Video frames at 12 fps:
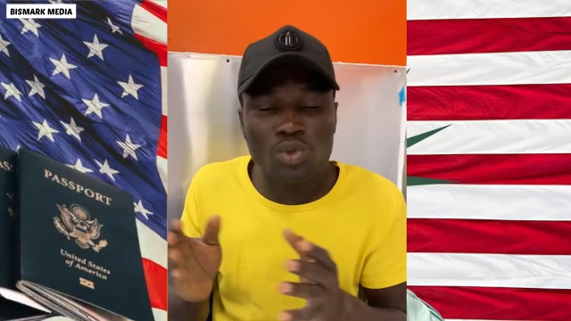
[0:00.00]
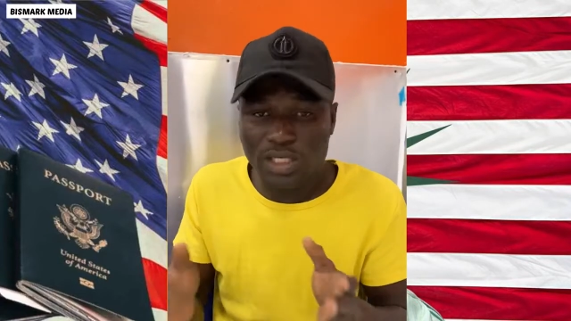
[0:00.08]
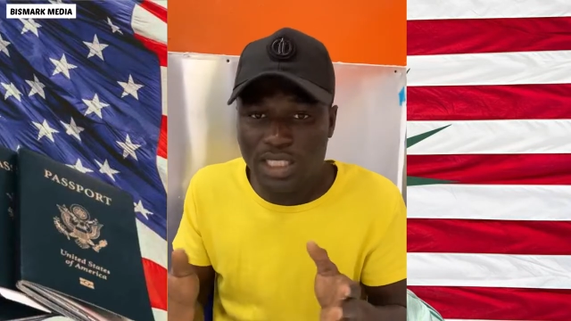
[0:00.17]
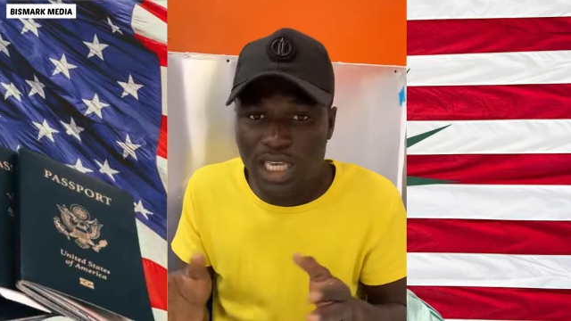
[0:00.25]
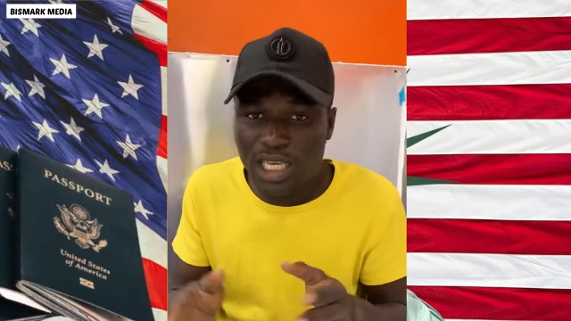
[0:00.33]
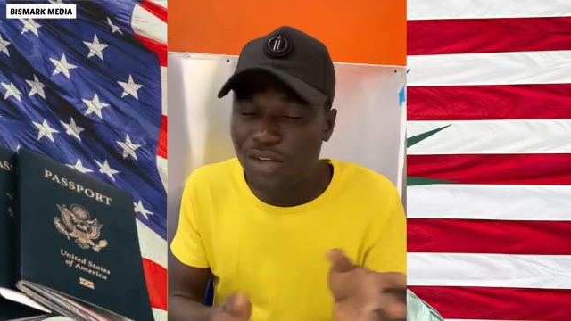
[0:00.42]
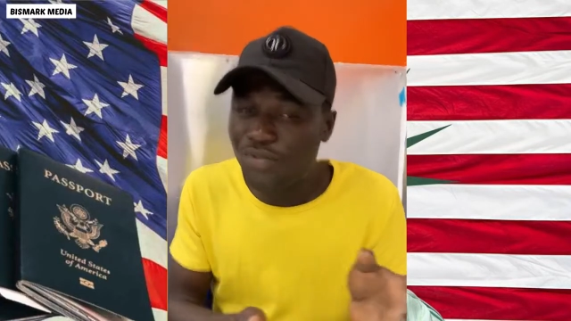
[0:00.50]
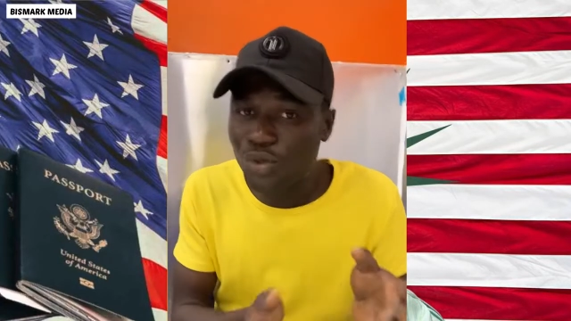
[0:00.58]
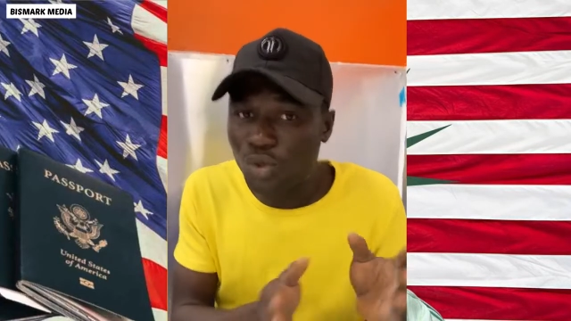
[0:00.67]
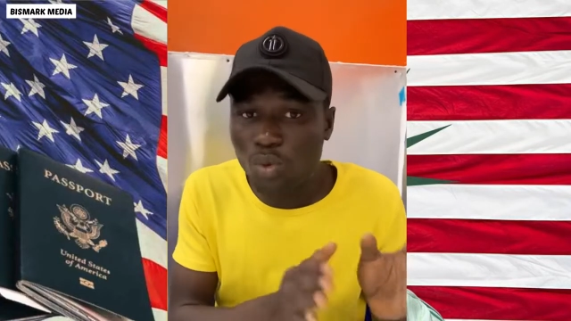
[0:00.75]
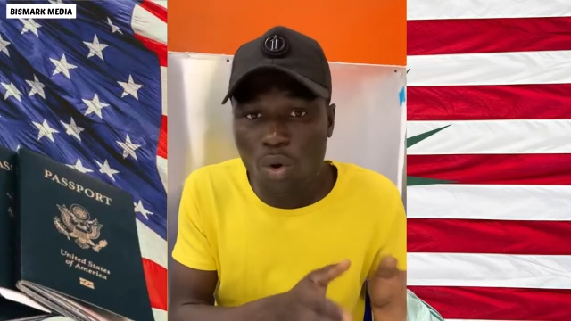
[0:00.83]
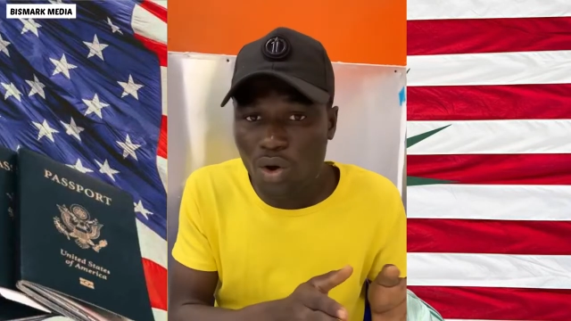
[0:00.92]
see if
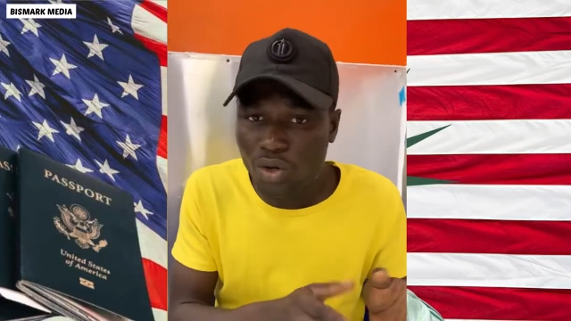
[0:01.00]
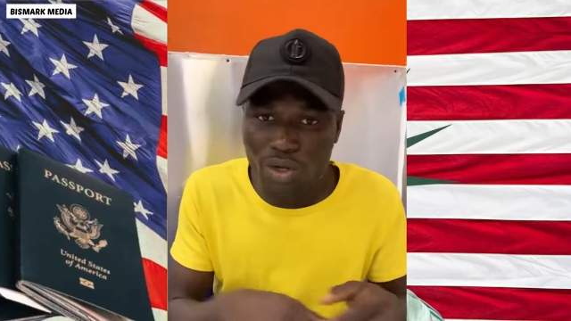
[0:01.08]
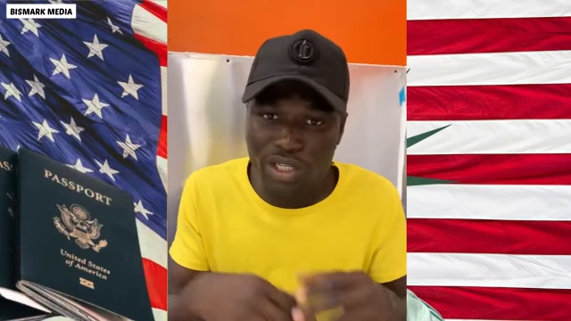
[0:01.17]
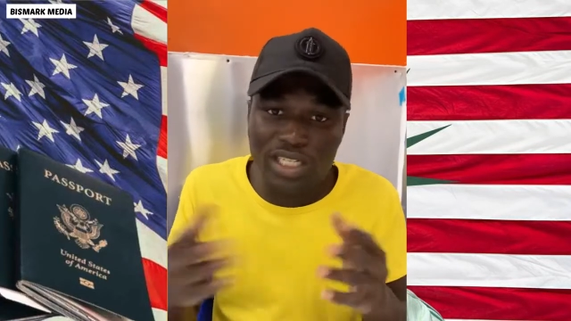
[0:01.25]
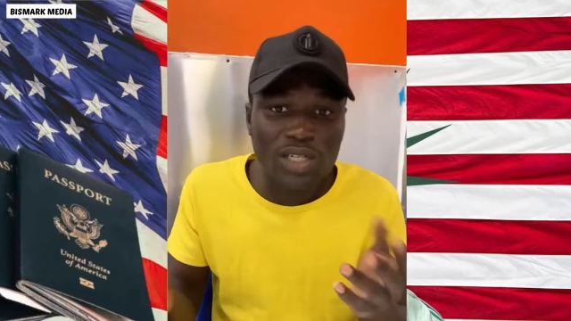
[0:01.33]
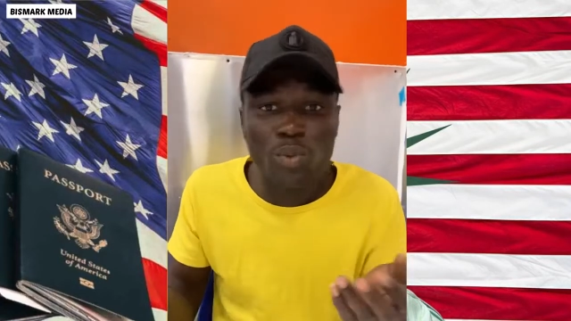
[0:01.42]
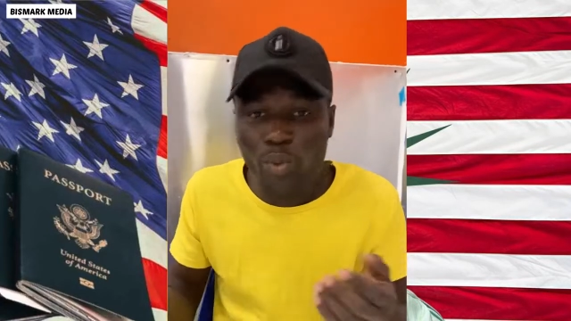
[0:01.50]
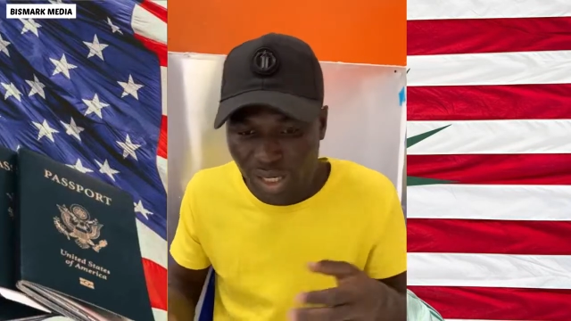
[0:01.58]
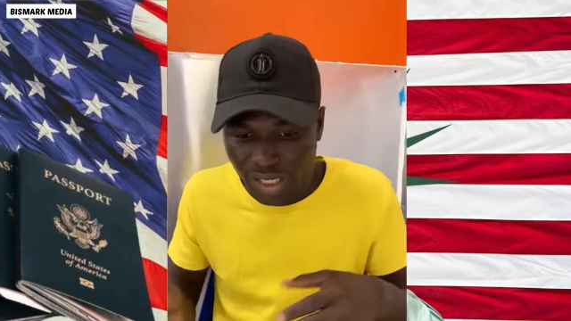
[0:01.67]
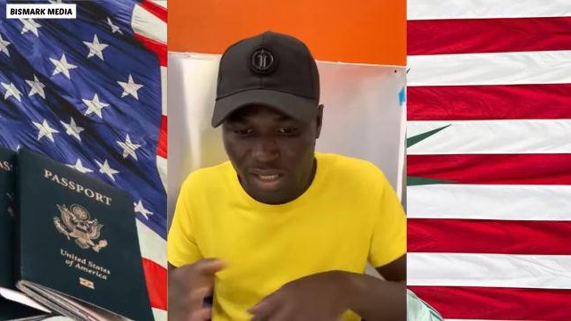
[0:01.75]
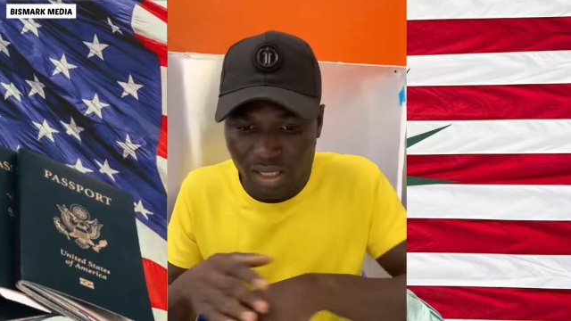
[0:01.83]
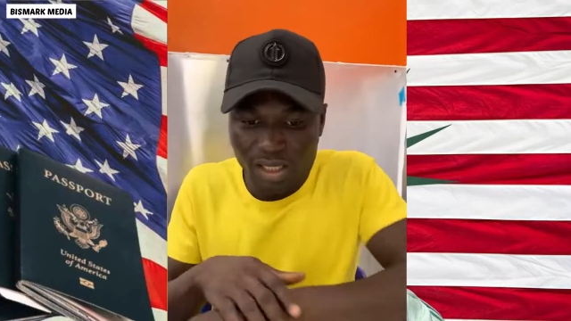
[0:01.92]
you won or you didn't
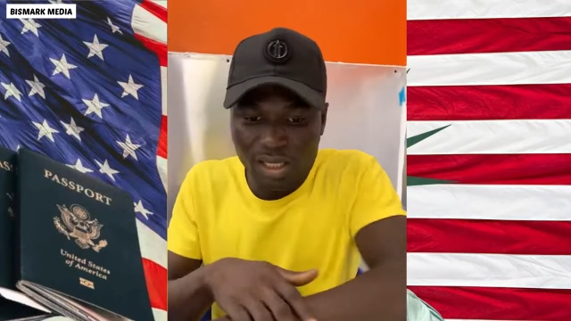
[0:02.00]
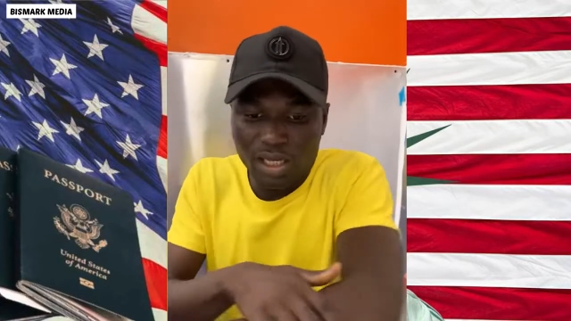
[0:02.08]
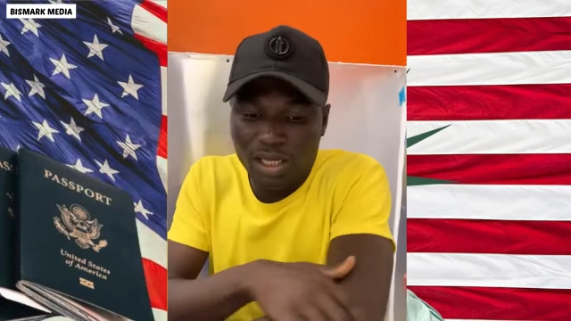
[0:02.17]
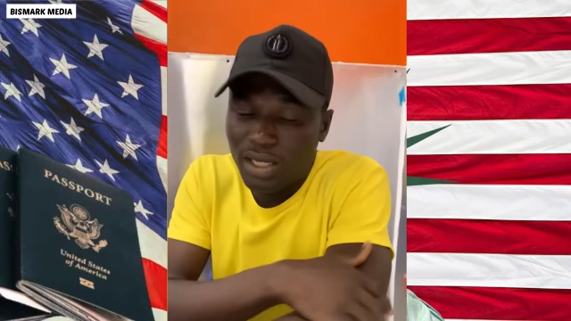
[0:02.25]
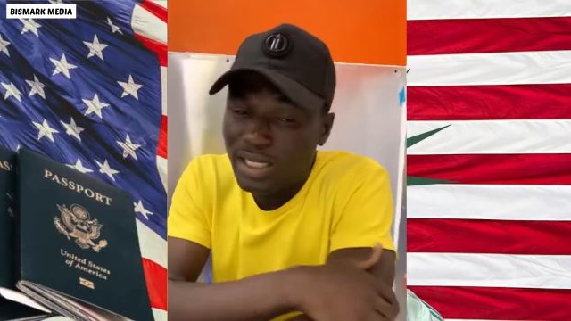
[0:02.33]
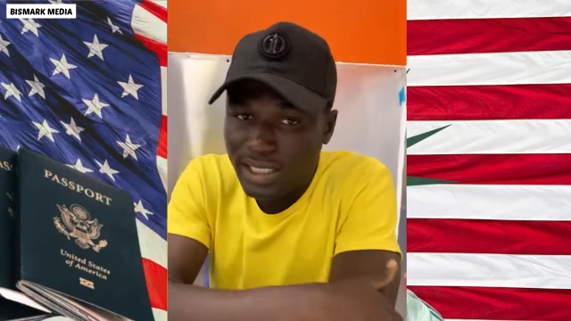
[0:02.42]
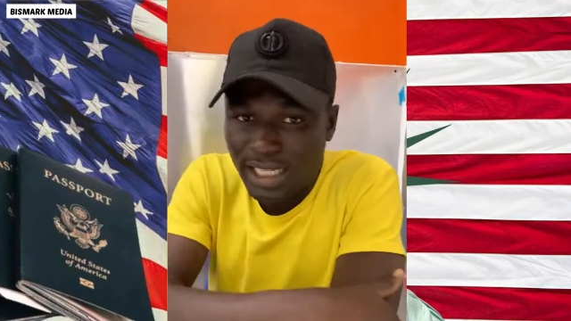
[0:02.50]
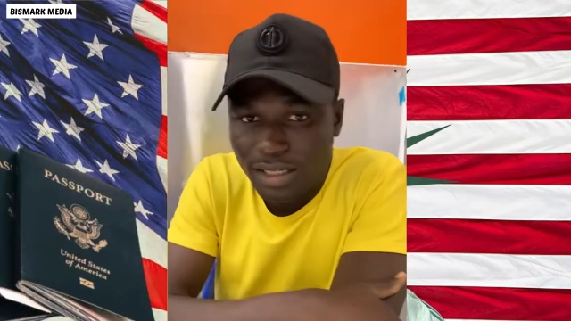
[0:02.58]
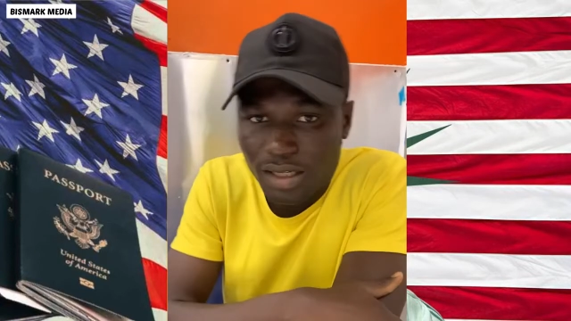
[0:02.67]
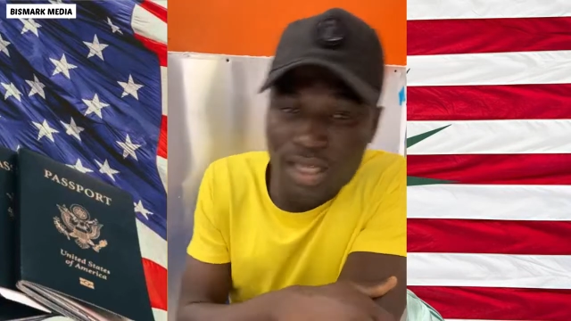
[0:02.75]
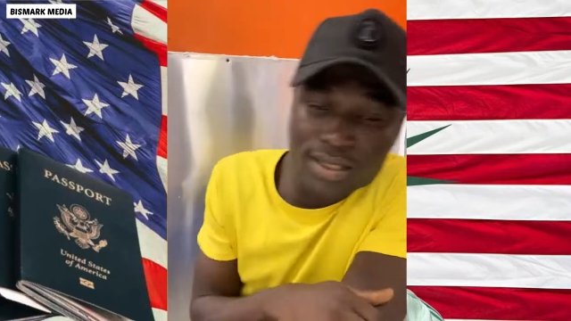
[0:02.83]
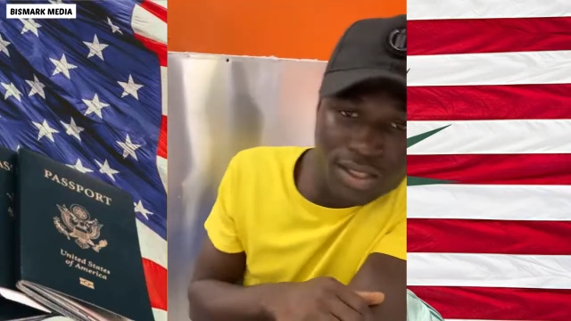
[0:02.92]
win. You understand?
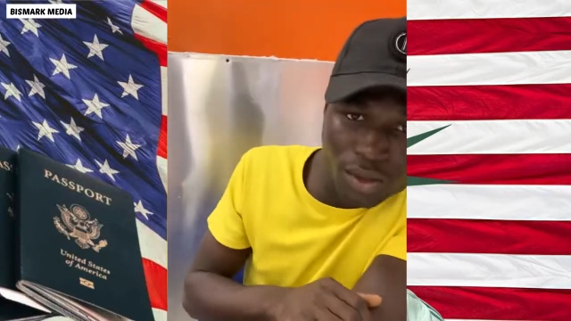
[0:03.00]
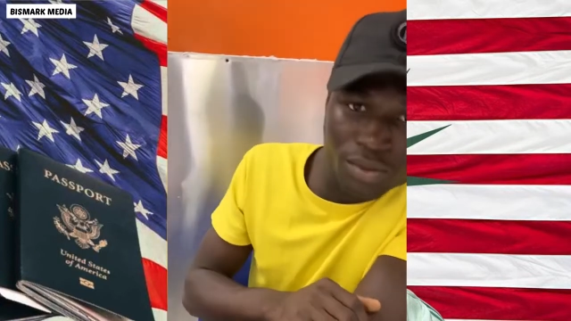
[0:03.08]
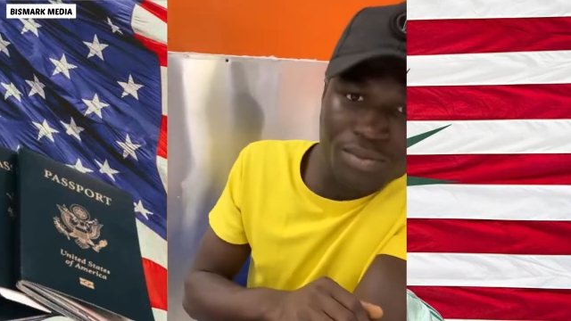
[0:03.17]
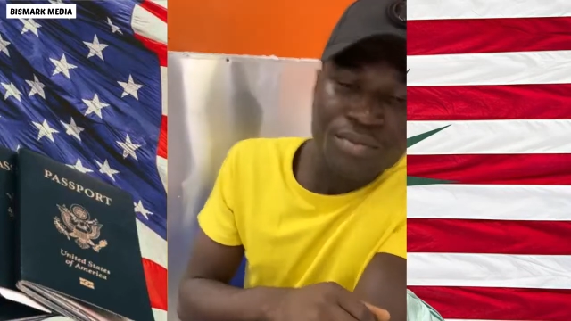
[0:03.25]
And you know,